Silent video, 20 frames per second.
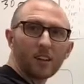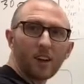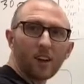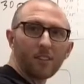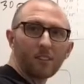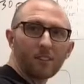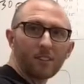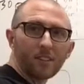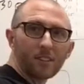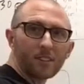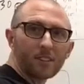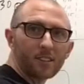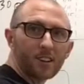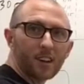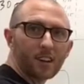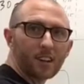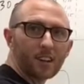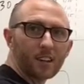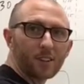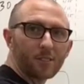off to the
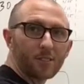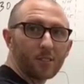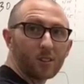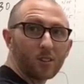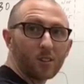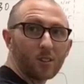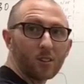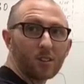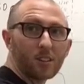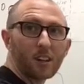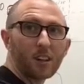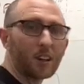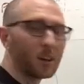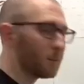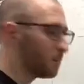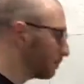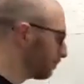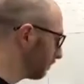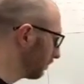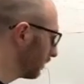side here for
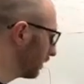duodenum,